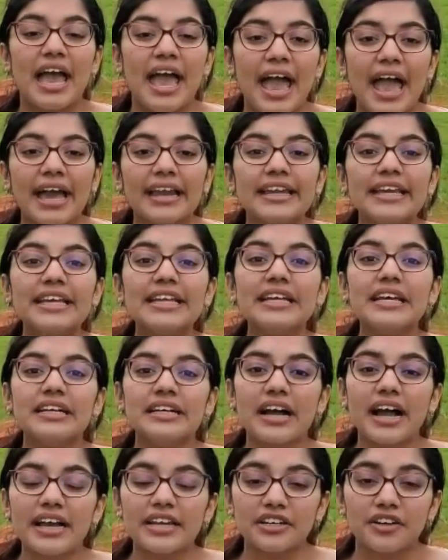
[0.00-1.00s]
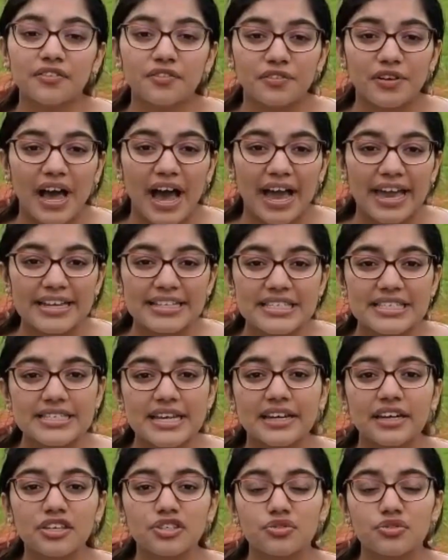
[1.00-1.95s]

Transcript: Any kind of lights that are